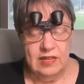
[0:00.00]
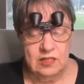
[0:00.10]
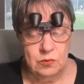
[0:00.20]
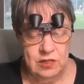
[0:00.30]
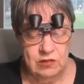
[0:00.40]

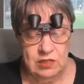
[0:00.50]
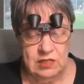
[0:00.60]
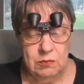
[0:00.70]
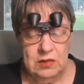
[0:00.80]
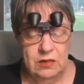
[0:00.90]
That's why you
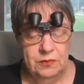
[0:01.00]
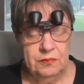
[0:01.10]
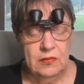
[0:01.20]
see me.